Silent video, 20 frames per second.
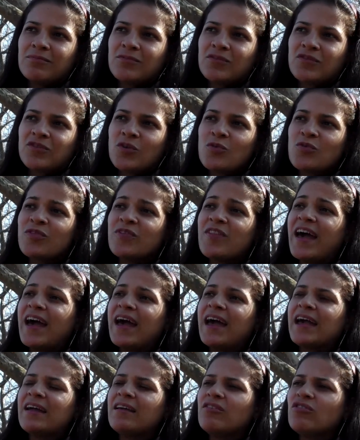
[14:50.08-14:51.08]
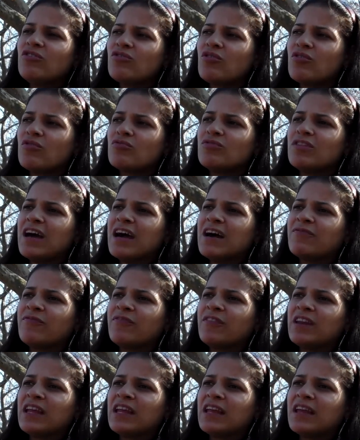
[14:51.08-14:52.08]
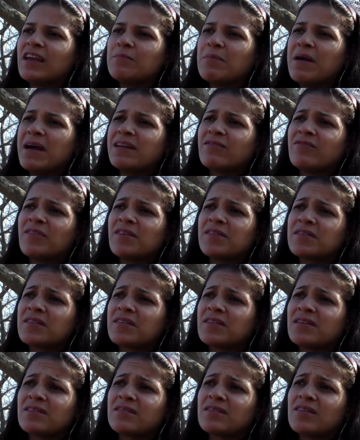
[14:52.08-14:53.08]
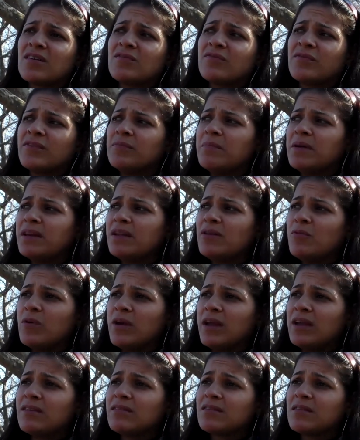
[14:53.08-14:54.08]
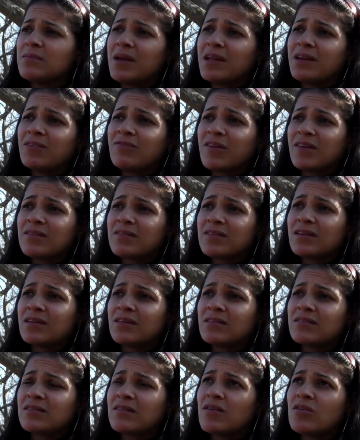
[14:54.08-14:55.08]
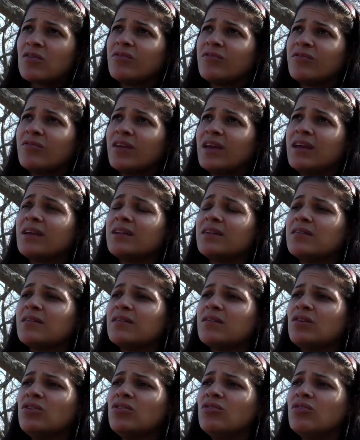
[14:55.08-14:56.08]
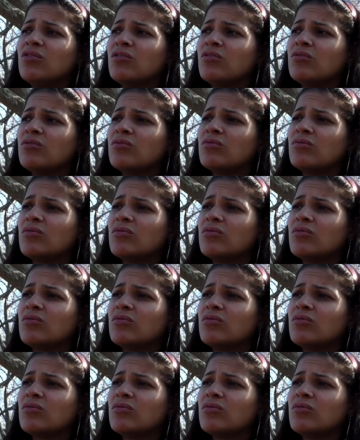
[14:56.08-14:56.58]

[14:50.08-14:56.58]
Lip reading: So that, you know, not fitting in manifested itself in many ways. It manifested itself in, you know,